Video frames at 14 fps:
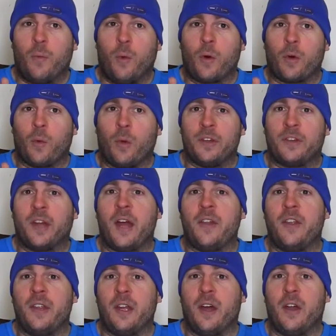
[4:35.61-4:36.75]
more to one side
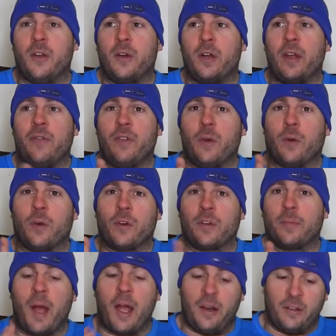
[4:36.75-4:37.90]
than the other if your
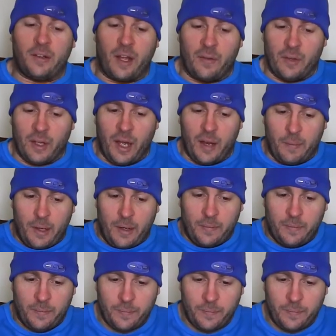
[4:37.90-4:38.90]
spine is out of alignment.